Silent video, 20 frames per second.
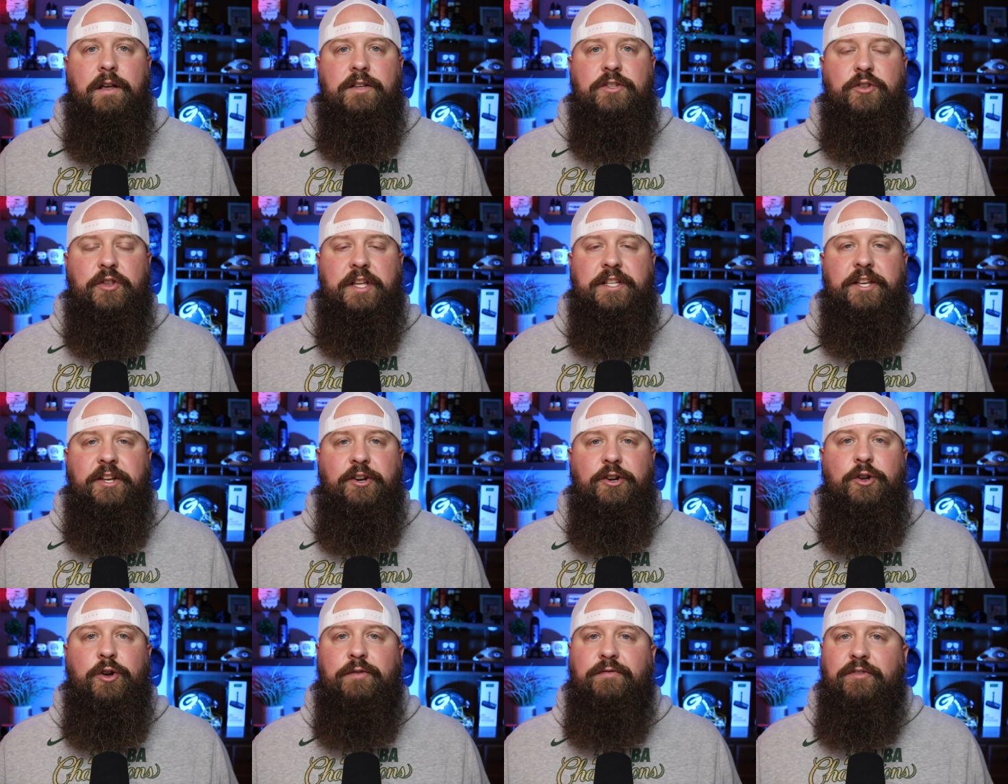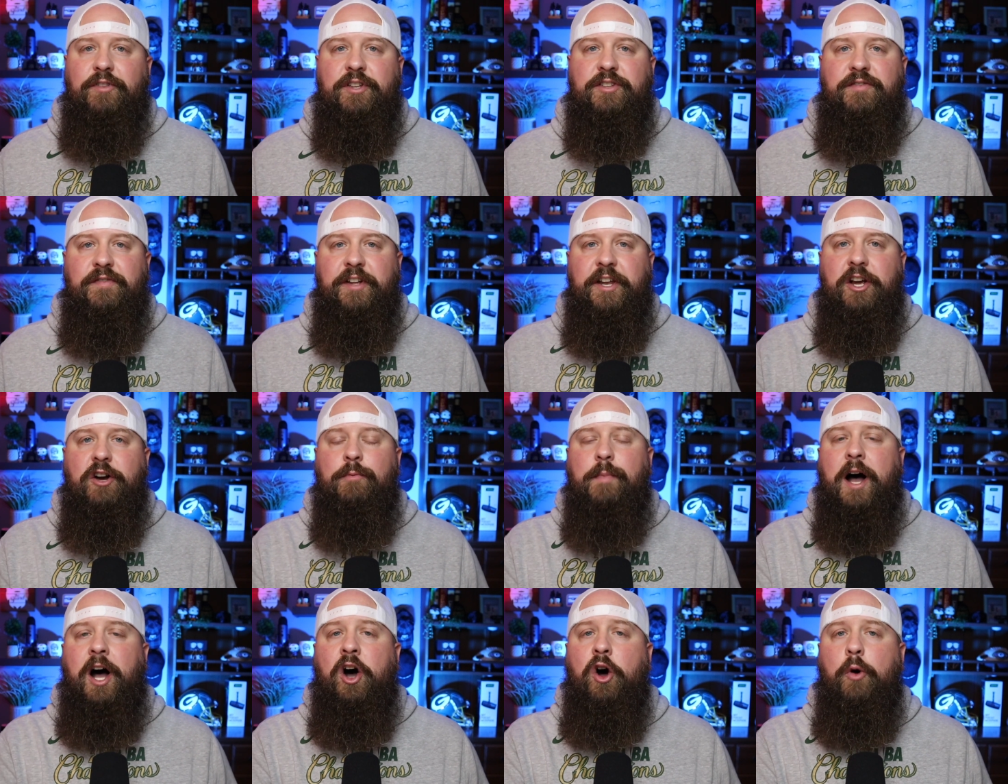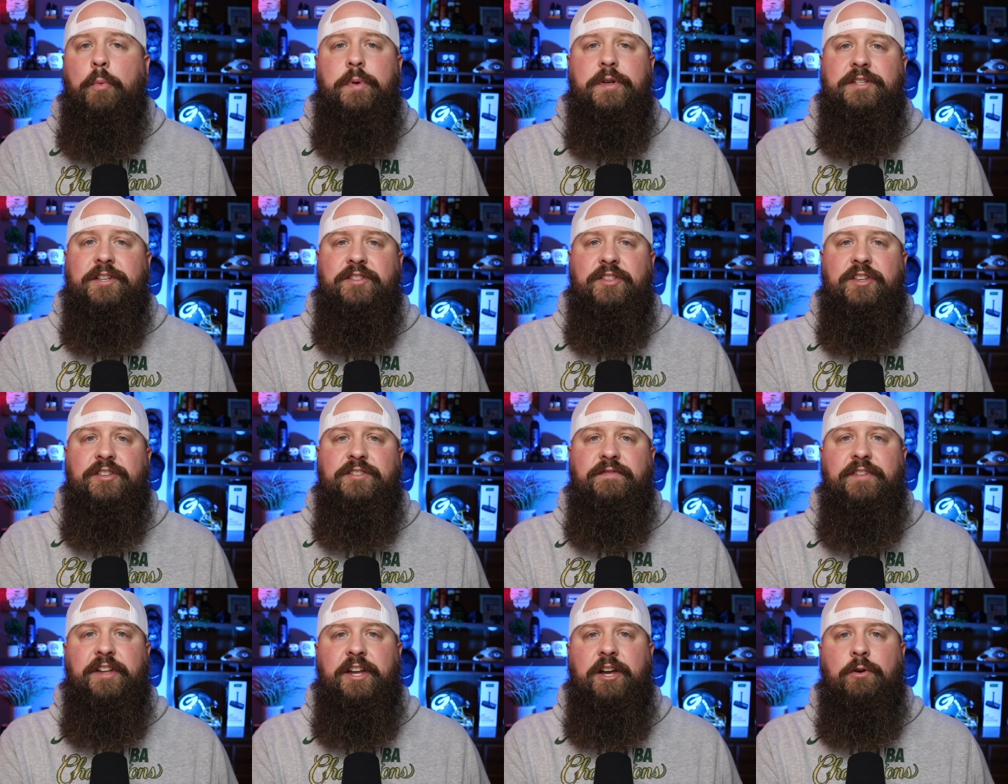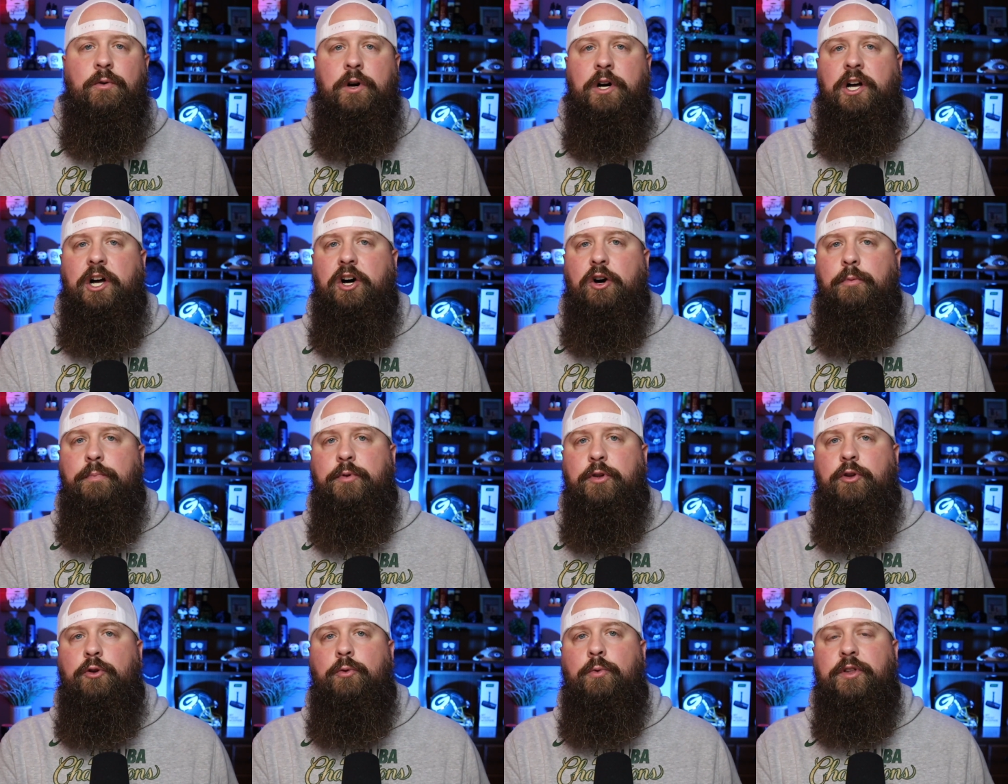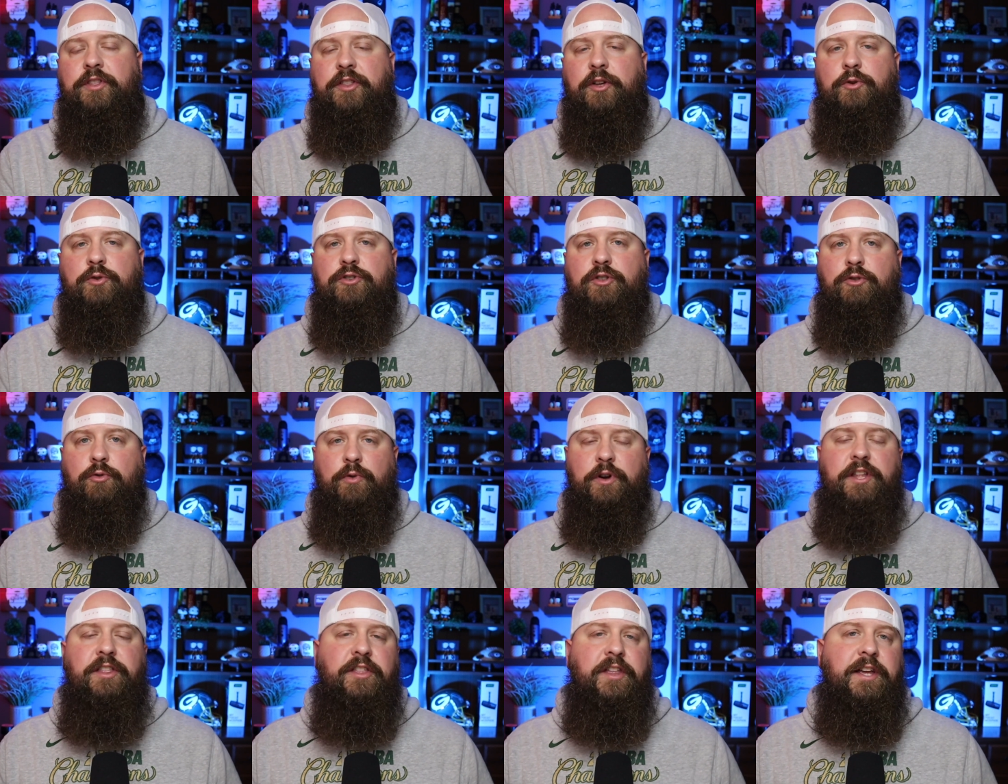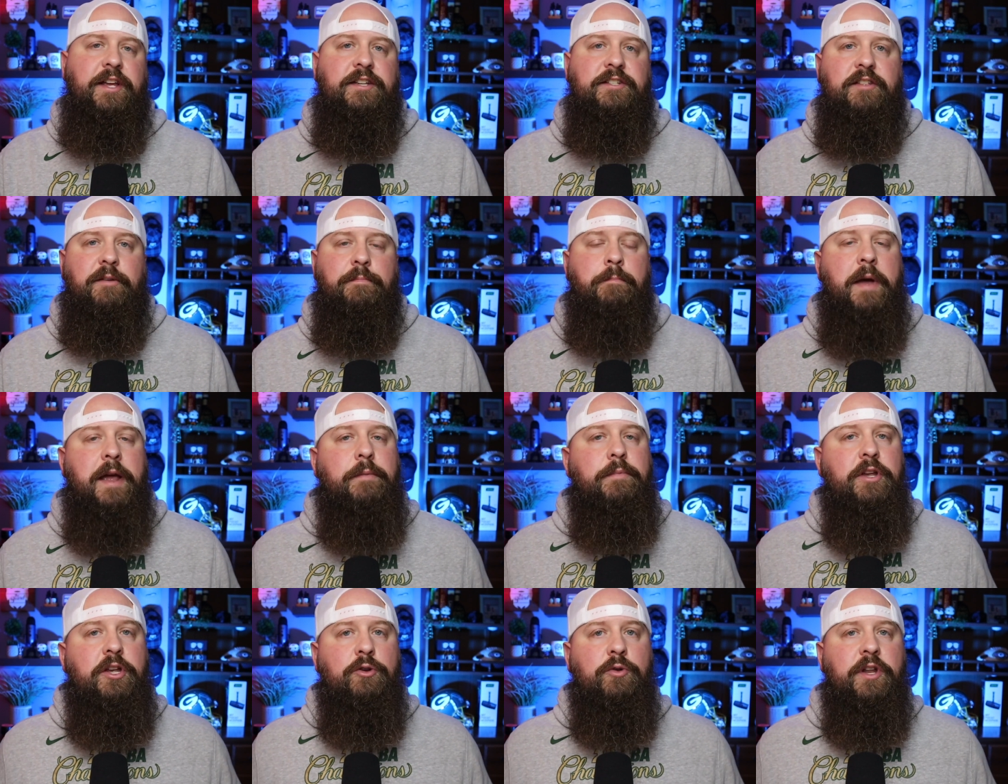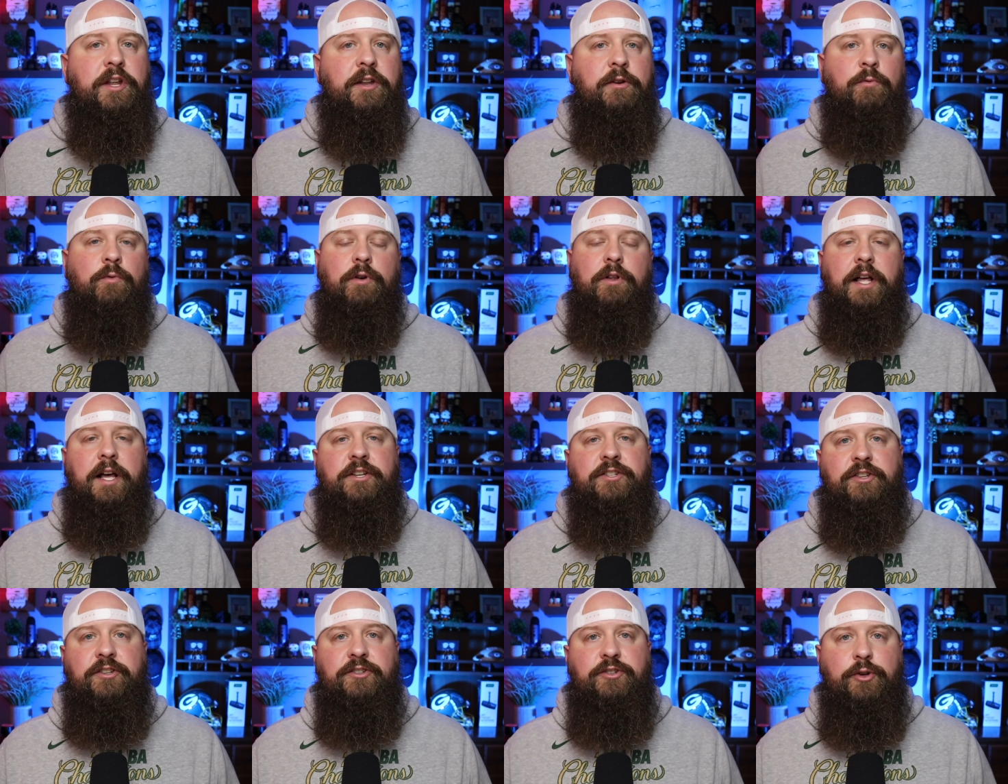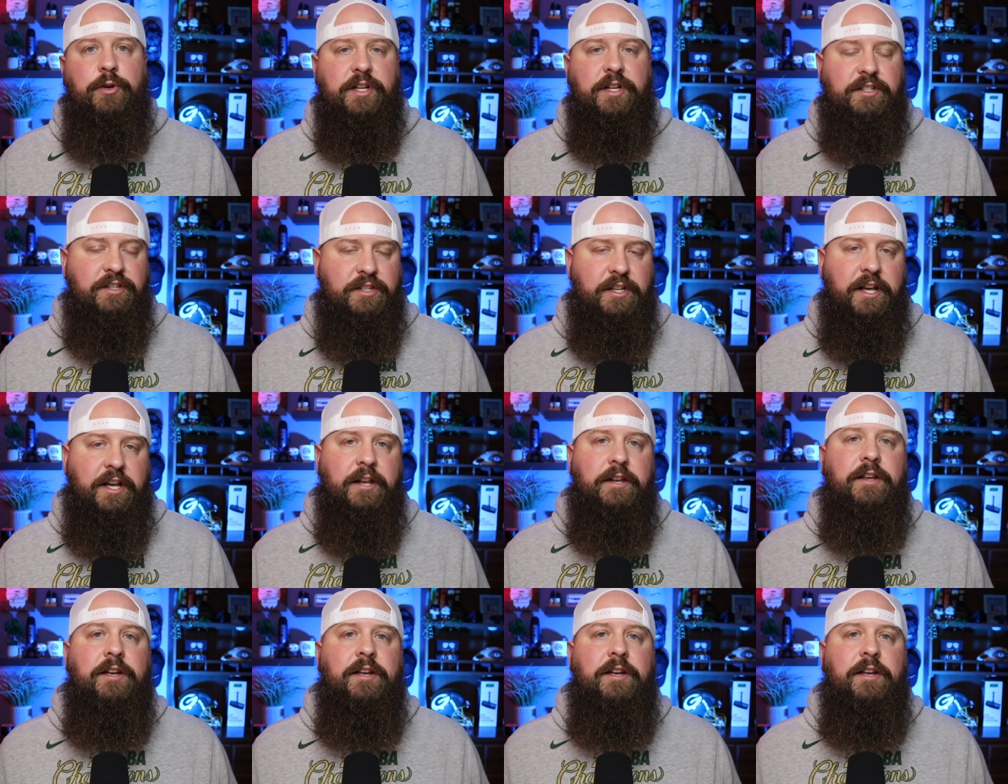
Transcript: So that's going to do it for this video. My hope is that this video will help you with those 3 things that maybe you didn't realize that you could set.